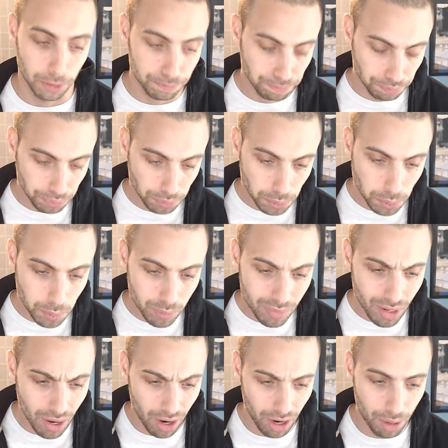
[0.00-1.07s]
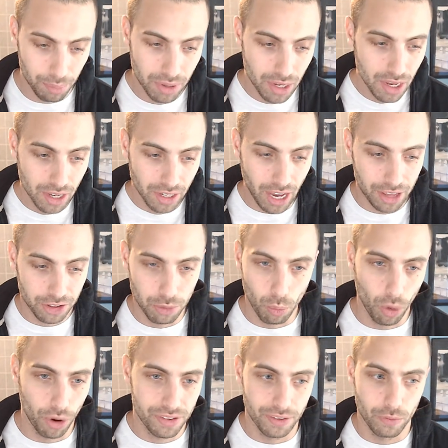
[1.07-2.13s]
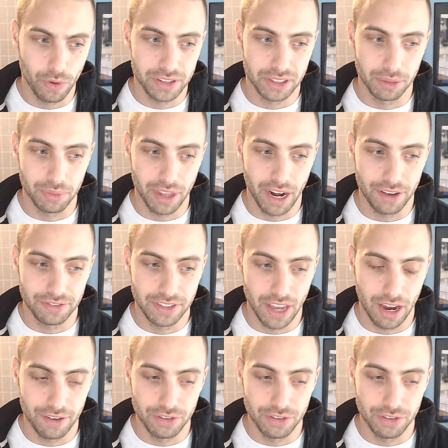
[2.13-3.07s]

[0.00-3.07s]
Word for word: So um, kind of some words of wisdom that I've,